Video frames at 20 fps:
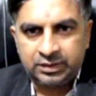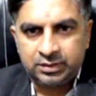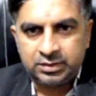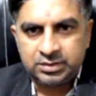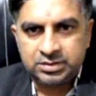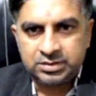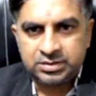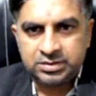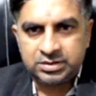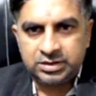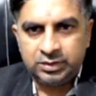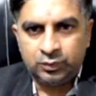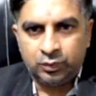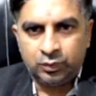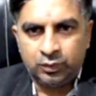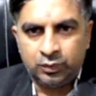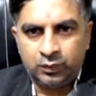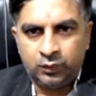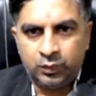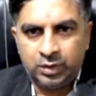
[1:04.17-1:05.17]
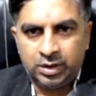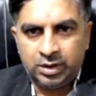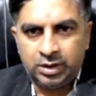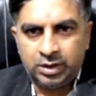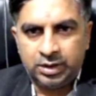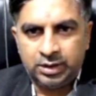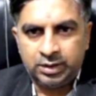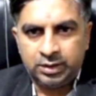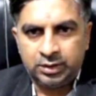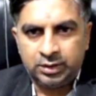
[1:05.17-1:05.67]
0,
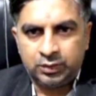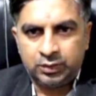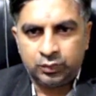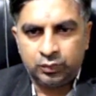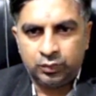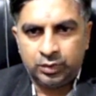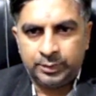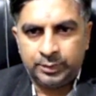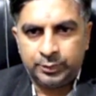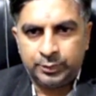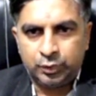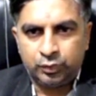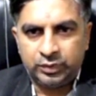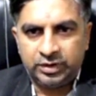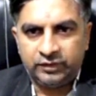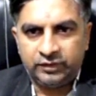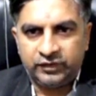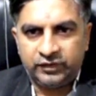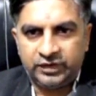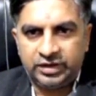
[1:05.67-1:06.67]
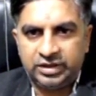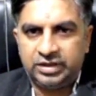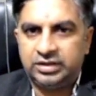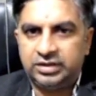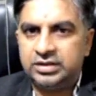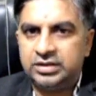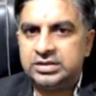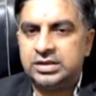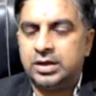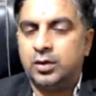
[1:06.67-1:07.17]
1, 2 up to infinity,
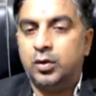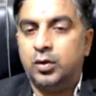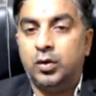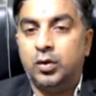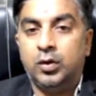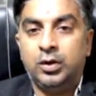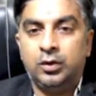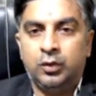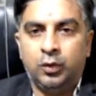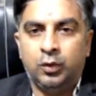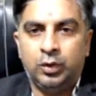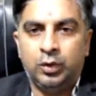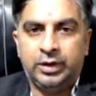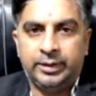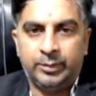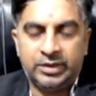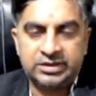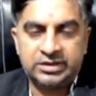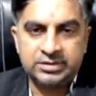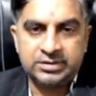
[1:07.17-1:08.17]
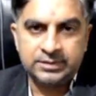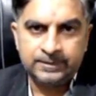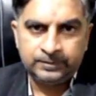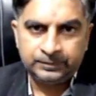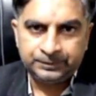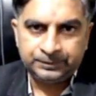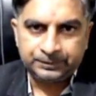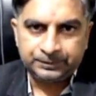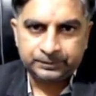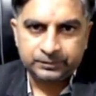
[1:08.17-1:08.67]
these are all whole numbers.
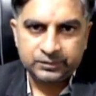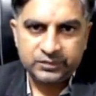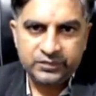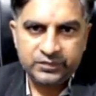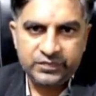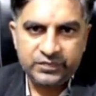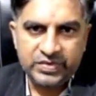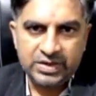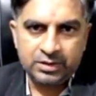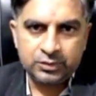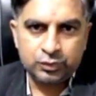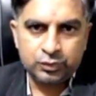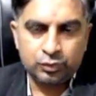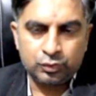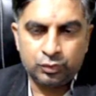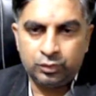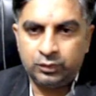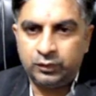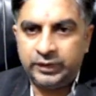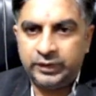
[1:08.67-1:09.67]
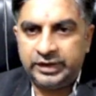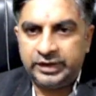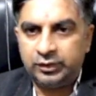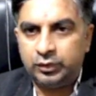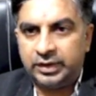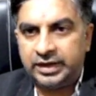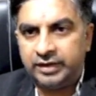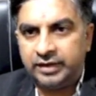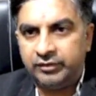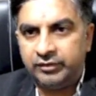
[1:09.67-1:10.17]
So when you
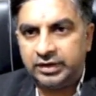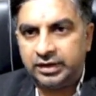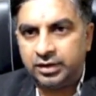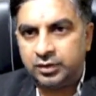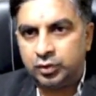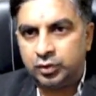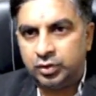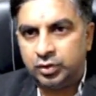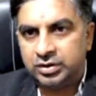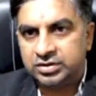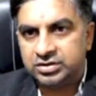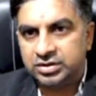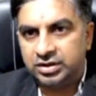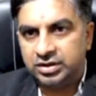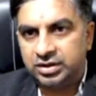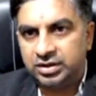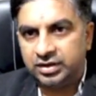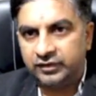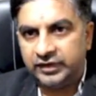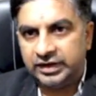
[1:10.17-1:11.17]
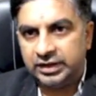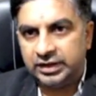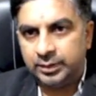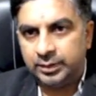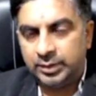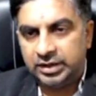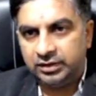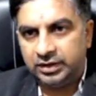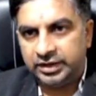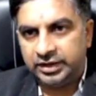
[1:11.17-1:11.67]
are having a constant, a
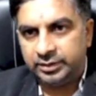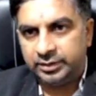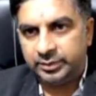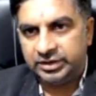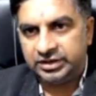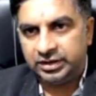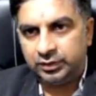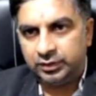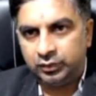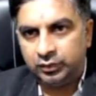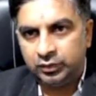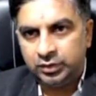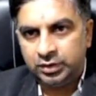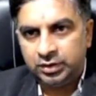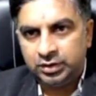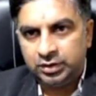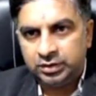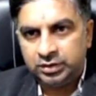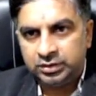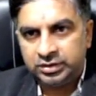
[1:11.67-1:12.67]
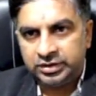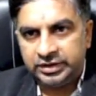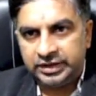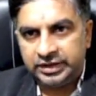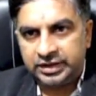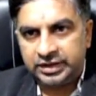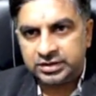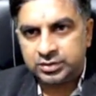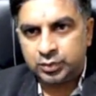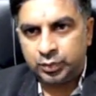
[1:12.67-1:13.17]
variable, let me tell you,
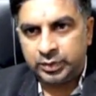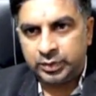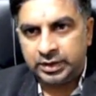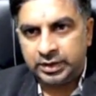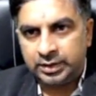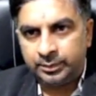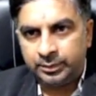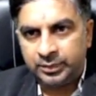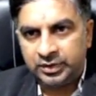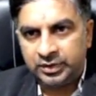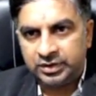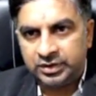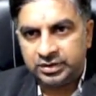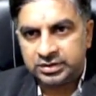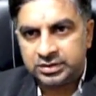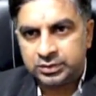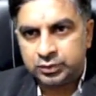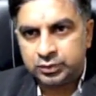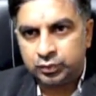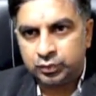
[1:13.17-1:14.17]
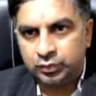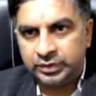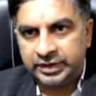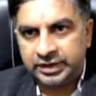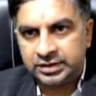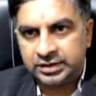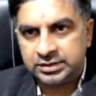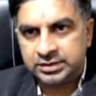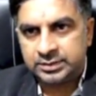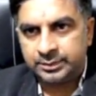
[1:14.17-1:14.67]
3x square plus
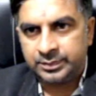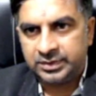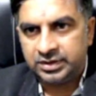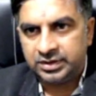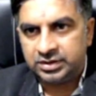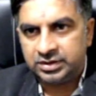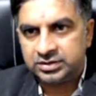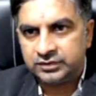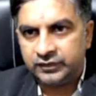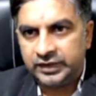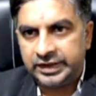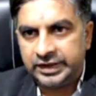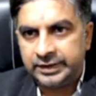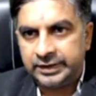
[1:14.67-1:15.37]
2x plus 5.